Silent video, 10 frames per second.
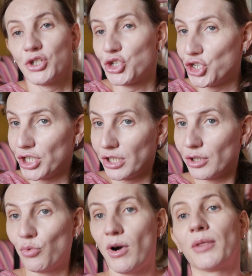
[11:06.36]
G
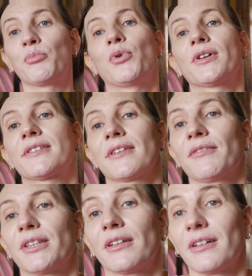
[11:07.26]

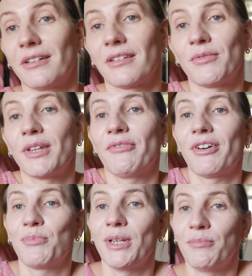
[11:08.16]
1.7,
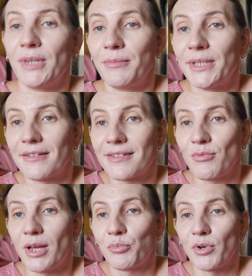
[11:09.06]
25 millimeters
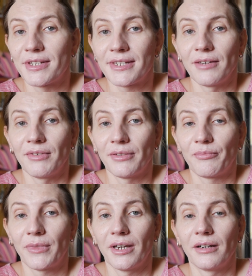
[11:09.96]

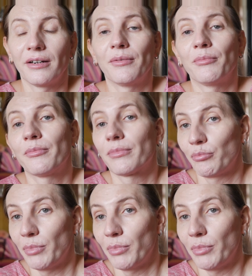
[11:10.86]
1.7,